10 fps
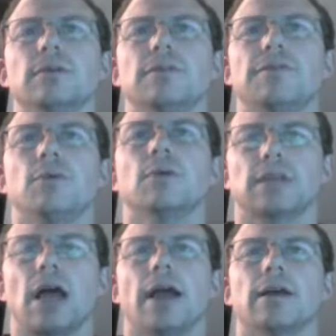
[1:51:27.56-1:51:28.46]
is the floor is
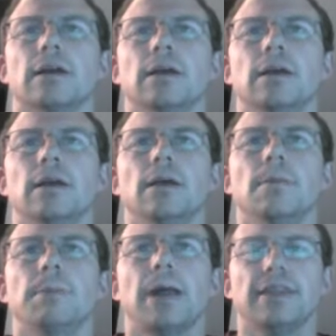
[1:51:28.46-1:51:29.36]
higher,
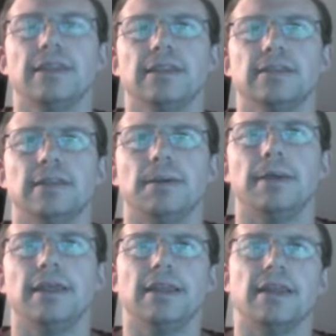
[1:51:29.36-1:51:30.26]
but I think this. I
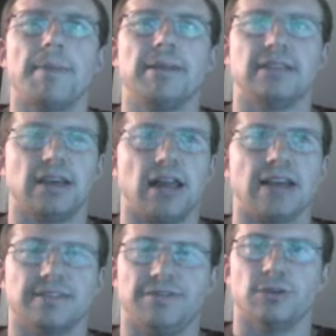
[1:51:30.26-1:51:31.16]
mean, this is a
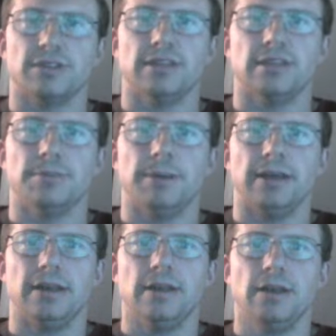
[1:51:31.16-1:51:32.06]
classic floor ceiling
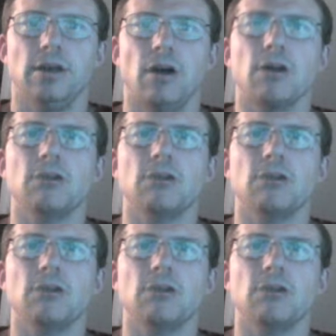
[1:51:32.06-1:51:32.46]
debate. I'll go